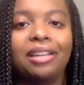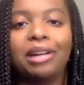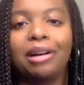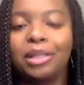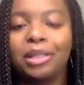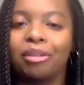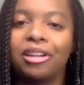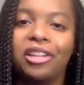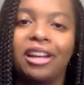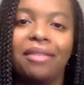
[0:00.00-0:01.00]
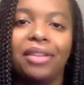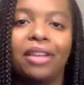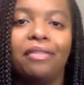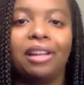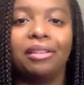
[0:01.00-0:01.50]
We always appreciate having
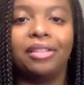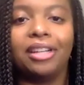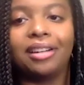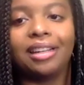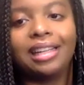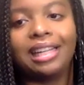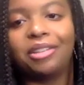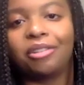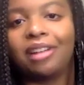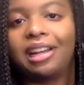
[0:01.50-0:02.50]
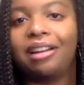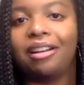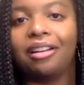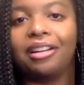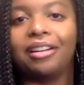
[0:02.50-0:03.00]
a fellow Duck, and it was great
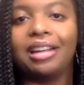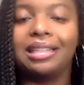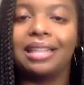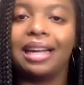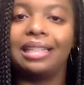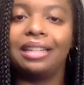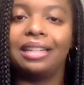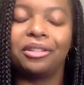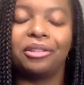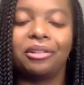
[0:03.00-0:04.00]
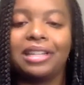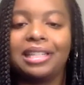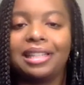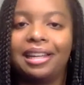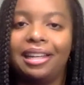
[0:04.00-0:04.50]
hearing all your insights and your stories.
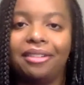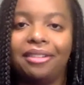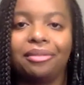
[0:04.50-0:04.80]
Thank you.